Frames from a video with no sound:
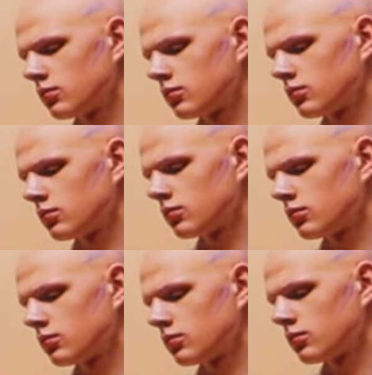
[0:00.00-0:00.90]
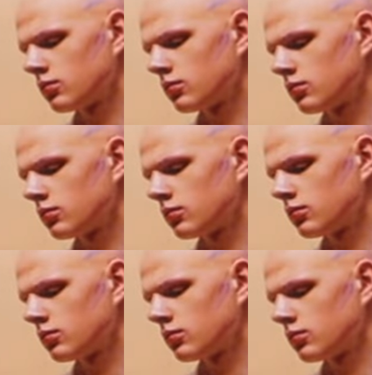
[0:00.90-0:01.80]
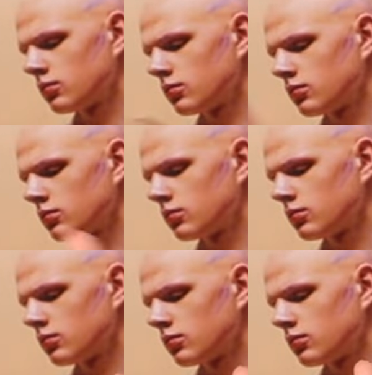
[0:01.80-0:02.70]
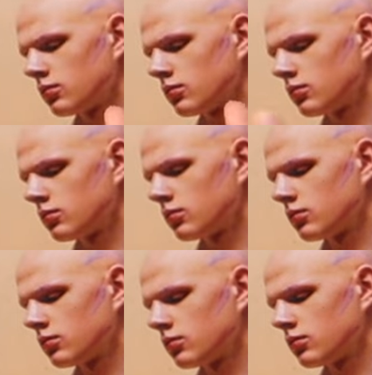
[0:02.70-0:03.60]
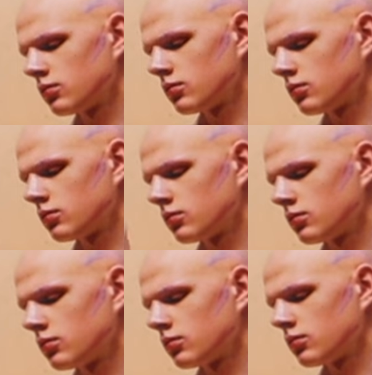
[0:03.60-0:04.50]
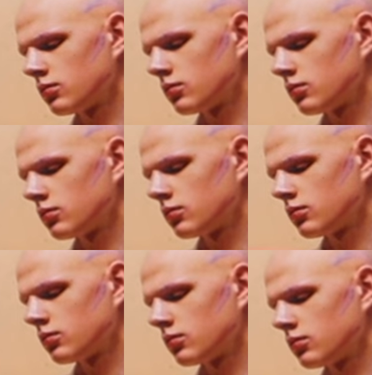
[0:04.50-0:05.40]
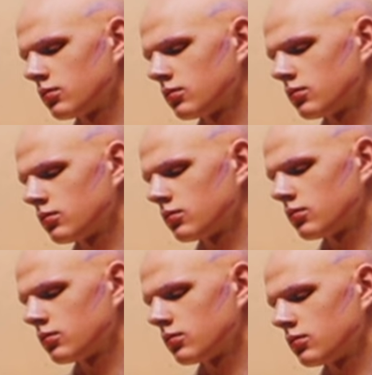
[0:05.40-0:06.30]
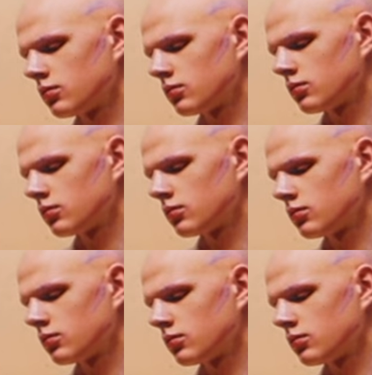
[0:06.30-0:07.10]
[no speech]